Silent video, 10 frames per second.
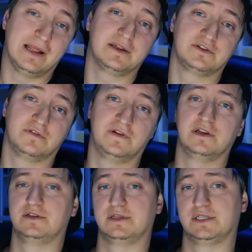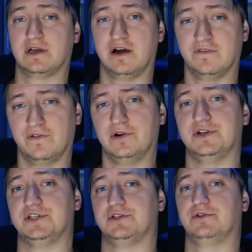planning to finish this car
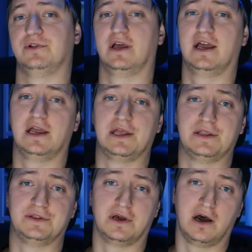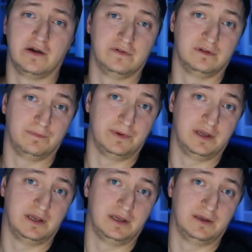very soon, and I will
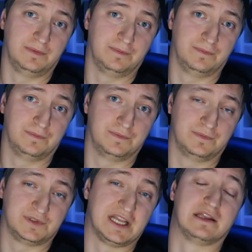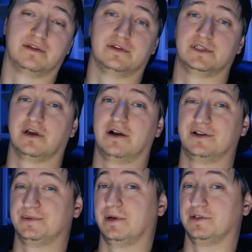be selling this car
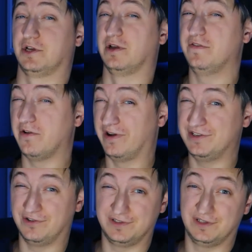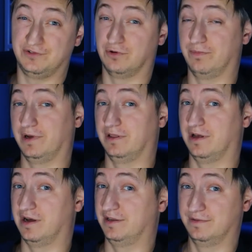as well. So if you're interested, drop me a
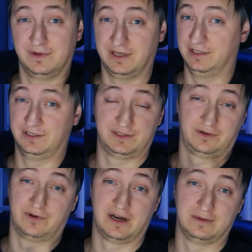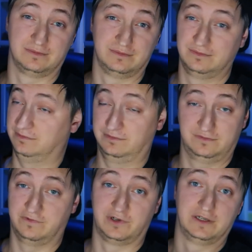line, Instagram,
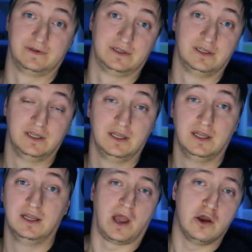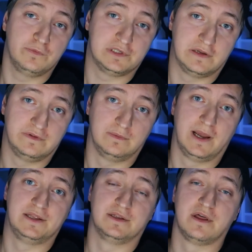wherever. I obviously will
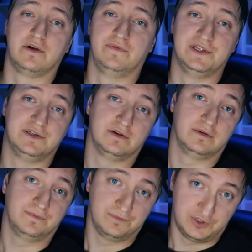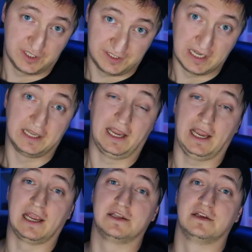make another video just
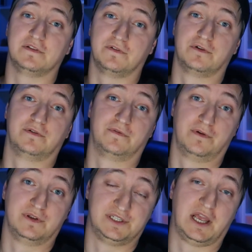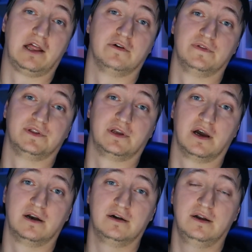dedicated for the sale of that
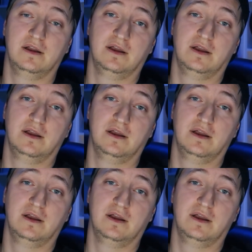car,